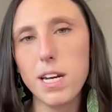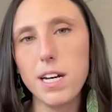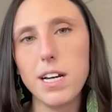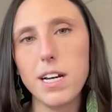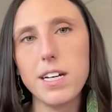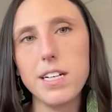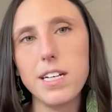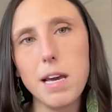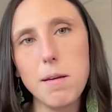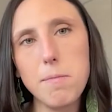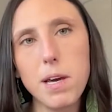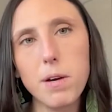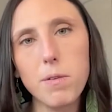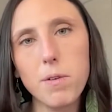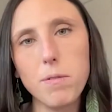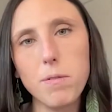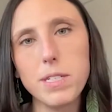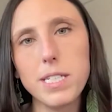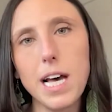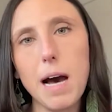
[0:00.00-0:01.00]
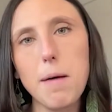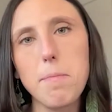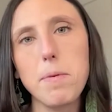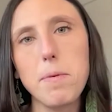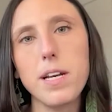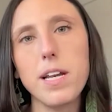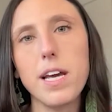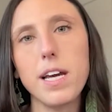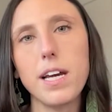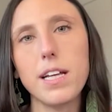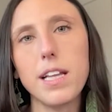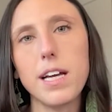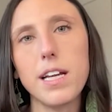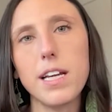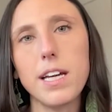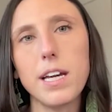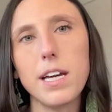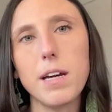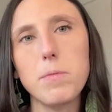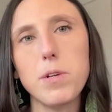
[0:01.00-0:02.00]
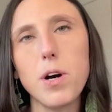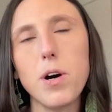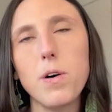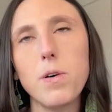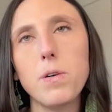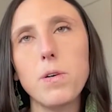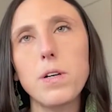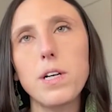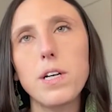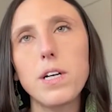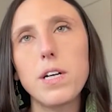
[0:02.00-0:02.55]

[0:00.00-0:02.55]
it and naming what was happening and letting him know